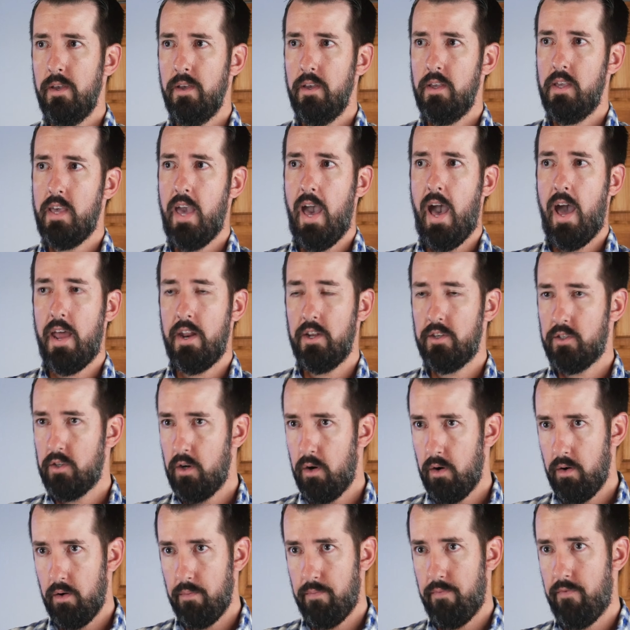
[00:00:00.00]
Caddis
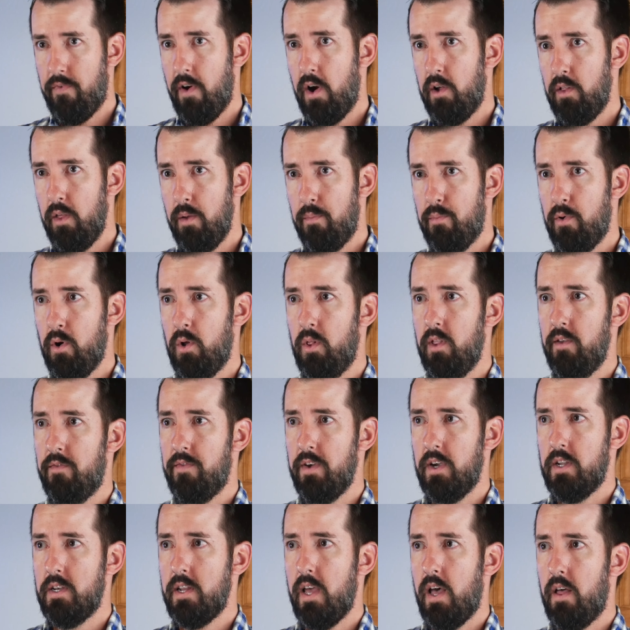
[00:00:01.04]
are fairly
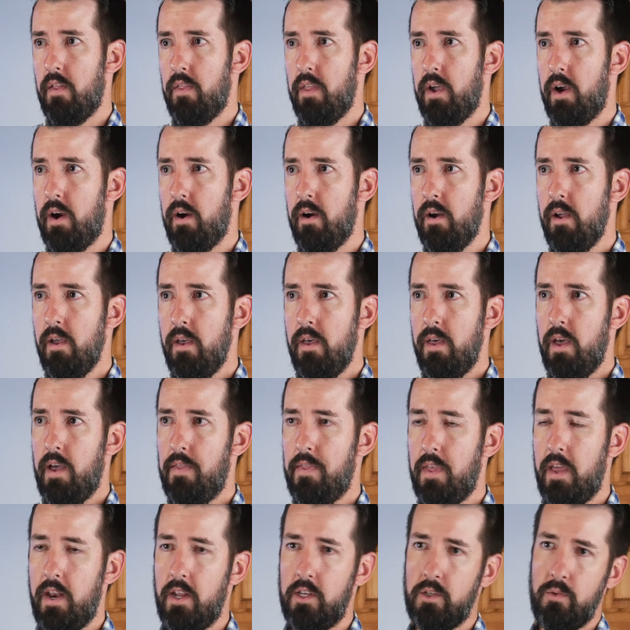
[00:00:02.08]
prolific down there. And
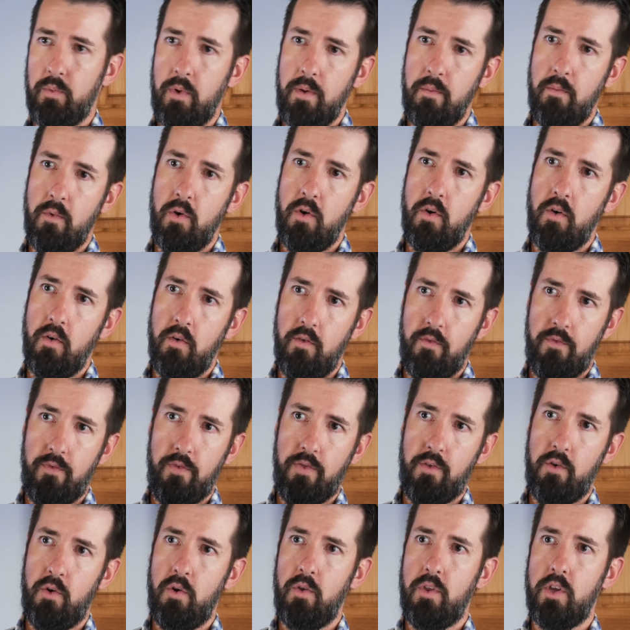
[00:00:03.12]
then as we move
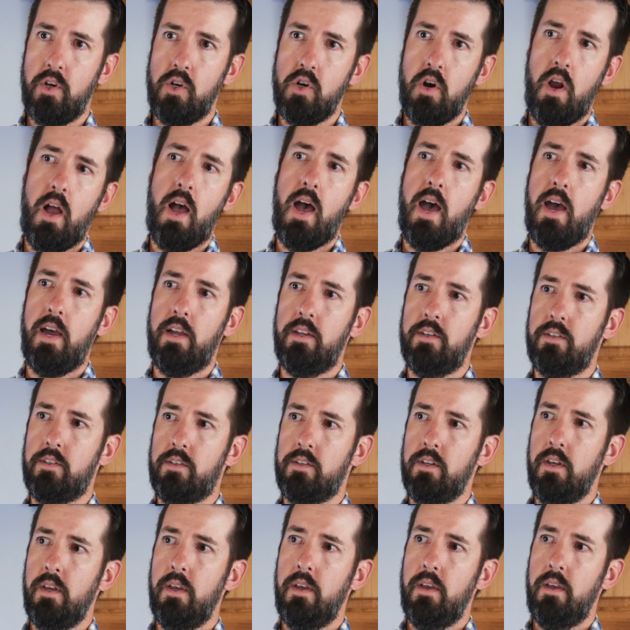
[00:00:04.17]
through the dries,
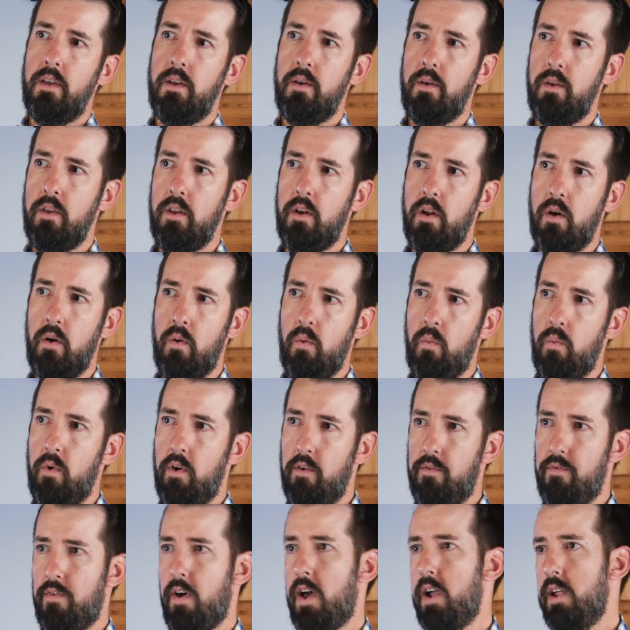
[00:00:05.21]
we're
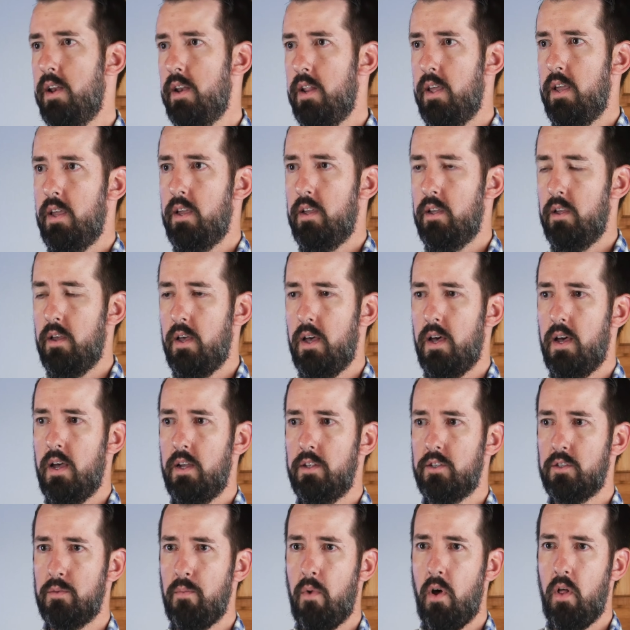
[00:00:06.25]
finding
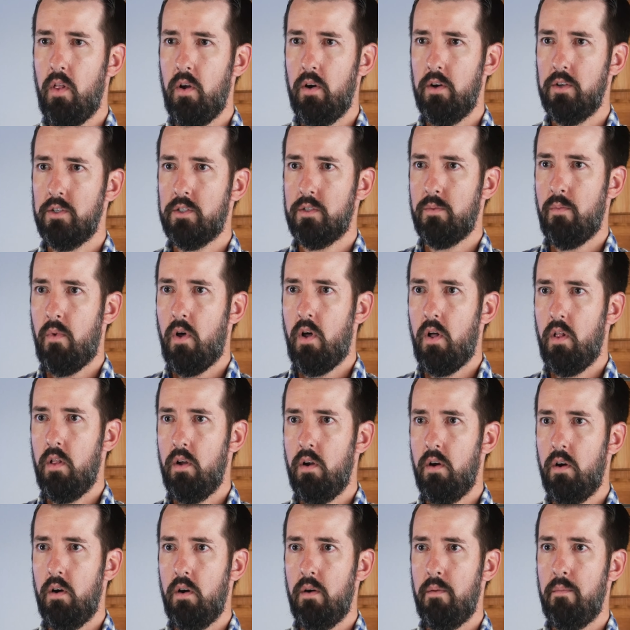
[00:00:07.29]
smaller and smaller